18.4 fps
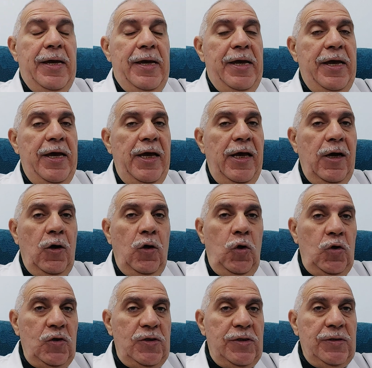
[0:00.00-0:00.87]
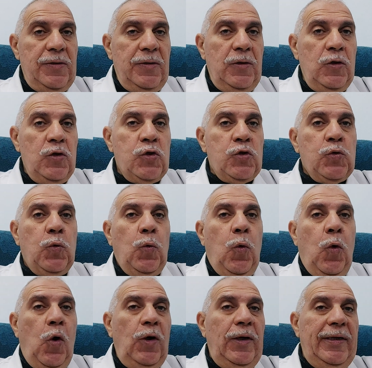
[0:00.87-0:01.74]
hair loss,
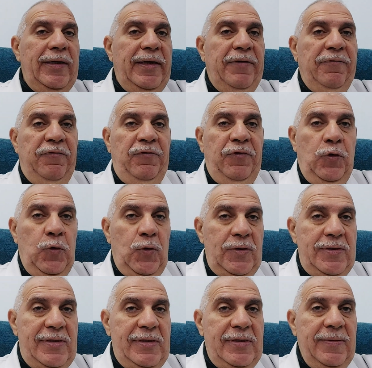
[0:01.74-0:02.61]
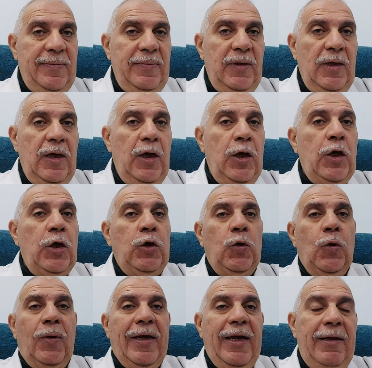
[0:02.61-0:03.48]
swollen lymph nodes.
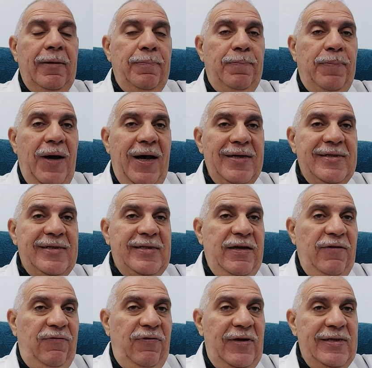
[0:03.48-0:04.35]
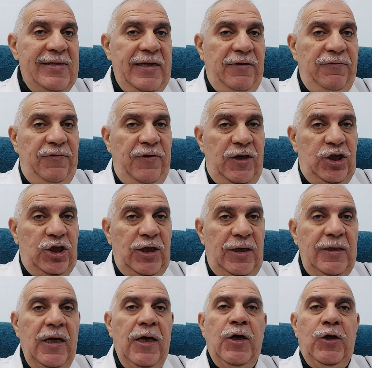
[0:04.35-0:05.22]
You can pass syphilis
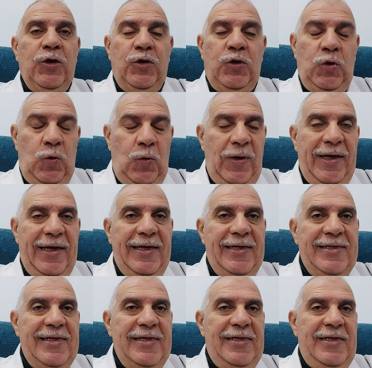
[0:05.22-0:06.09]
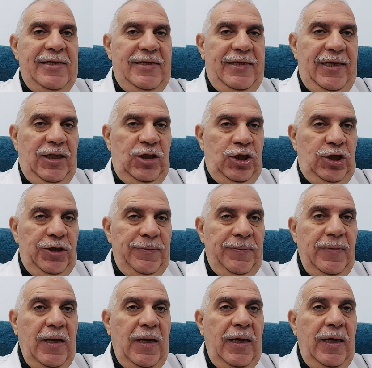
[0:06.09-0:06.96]
infection during this stage,
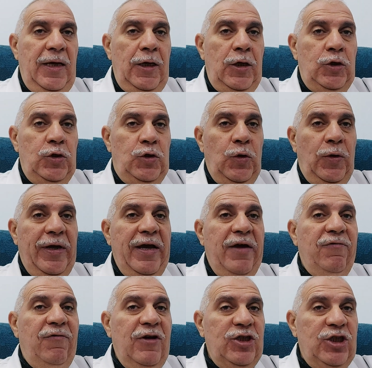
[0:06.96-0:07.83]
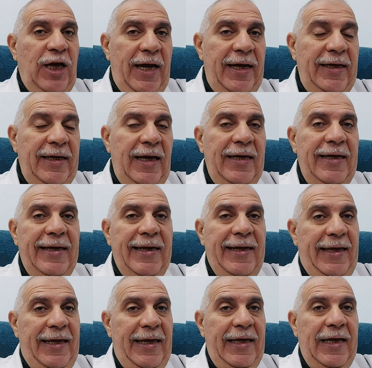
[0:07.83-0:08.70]
during vaginal,
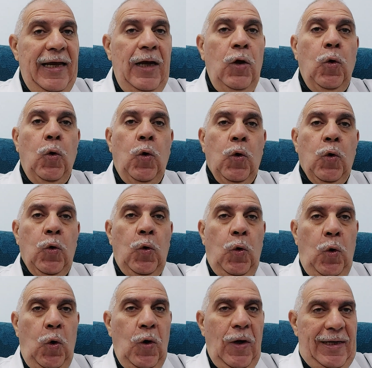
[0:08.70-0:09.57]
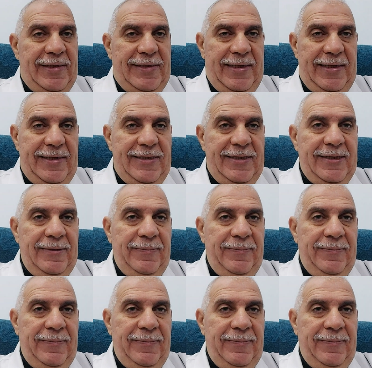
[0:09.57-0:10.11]
anal, or oral sex.